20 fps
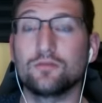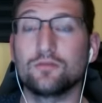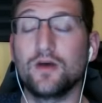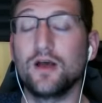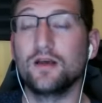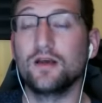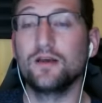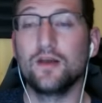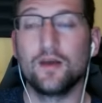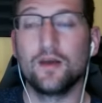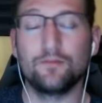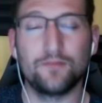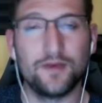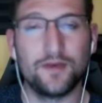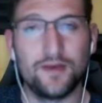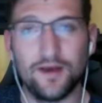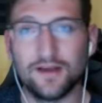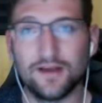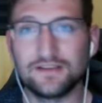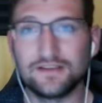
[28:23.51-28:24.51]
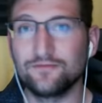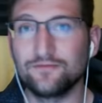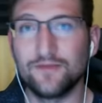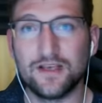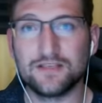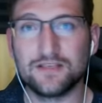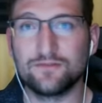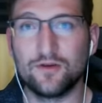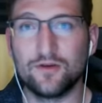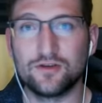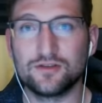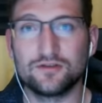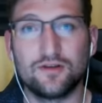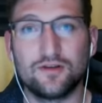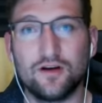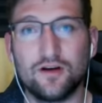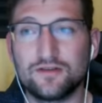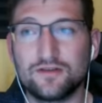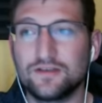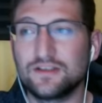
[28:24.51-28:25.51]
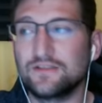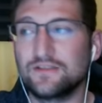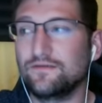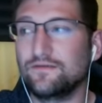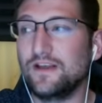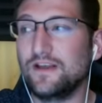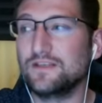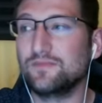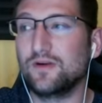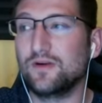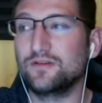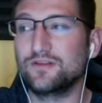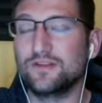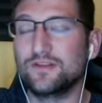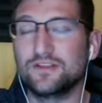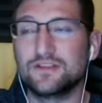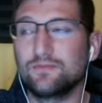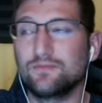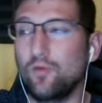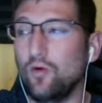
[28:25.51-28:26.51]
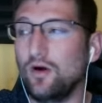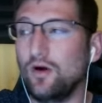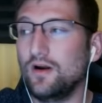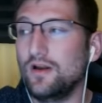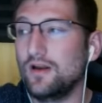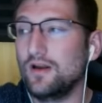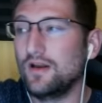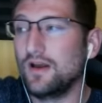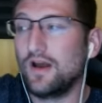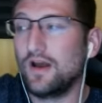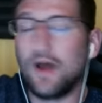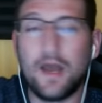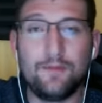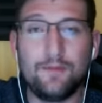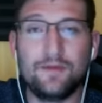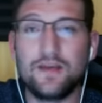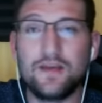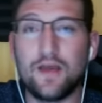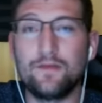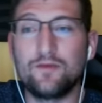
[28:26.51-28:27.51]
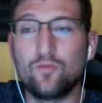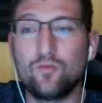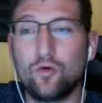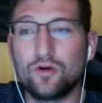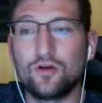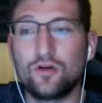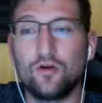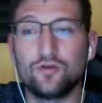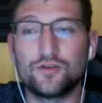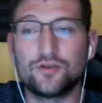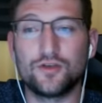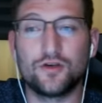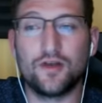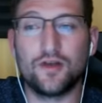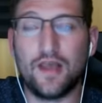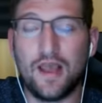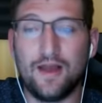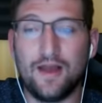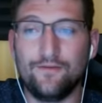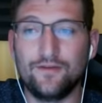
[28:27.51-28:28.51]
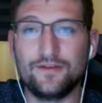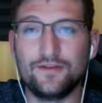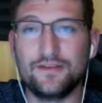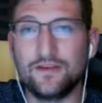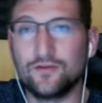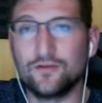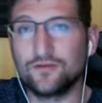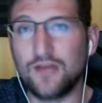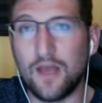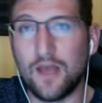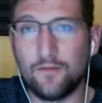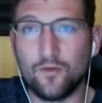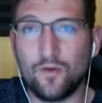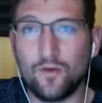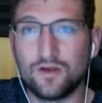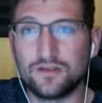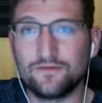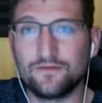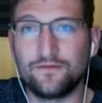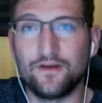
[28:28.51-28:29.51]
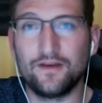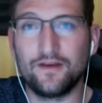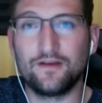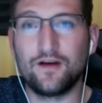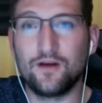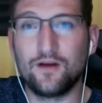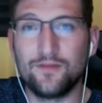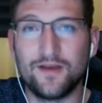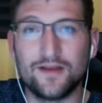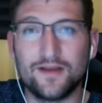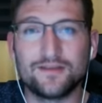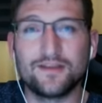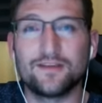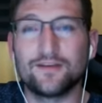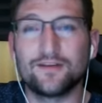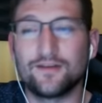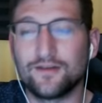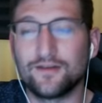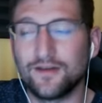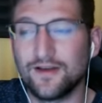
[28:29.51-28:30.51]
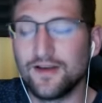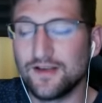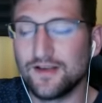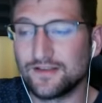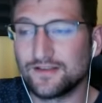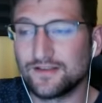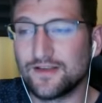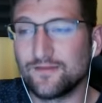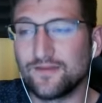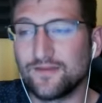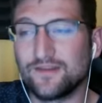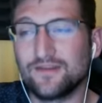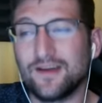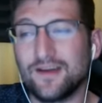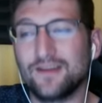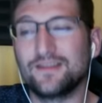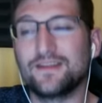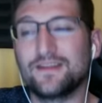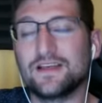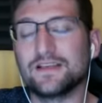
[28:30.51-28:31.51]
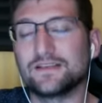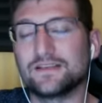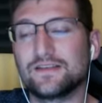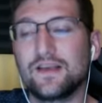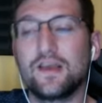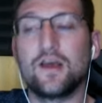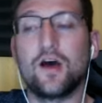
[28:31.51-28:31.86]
But because of mixed martial arts, this face punching sport, I'm becoming more cultured every single time we watch a fight card because I learned something like this.